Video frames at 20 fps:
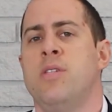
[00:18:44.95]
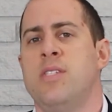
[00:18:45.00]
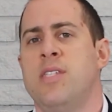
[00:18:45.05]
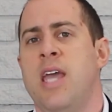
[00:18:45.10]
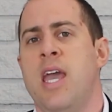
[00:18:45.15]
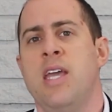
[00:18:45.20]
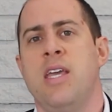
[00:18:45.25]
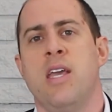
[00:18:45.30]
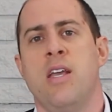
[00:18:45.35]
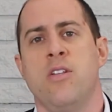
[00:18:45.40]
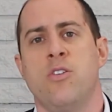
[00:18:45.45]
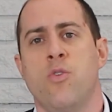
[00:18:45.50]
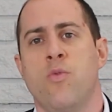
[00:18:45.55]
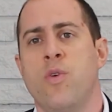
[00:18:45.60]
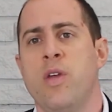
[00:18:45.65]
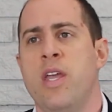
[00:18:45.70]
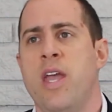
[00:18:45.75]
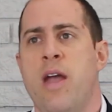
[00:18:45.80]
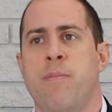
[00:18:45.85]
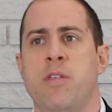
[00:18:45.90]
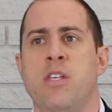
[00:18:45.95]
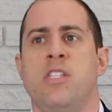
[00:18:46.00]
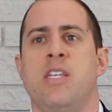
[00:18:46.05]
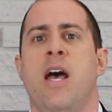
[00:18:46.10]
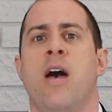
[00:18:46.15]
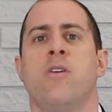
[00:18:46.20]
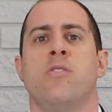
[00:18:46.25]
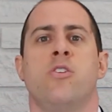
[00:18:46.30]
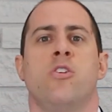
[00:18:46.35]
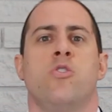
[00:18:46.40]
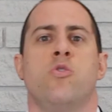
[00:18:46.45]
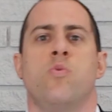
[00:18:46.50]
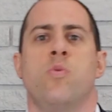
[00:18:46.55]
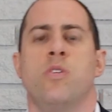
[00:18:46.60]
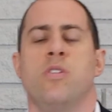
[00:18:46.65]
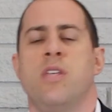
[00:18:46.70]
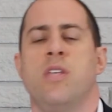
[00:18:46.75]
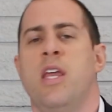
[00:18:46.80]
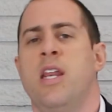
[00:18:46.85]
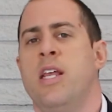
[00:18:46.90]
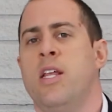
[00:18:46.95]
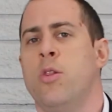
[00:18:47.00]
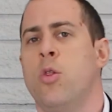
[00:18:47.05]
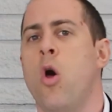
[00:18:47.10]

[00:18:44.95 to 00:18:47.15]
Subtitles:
taking to rehab these houses was getting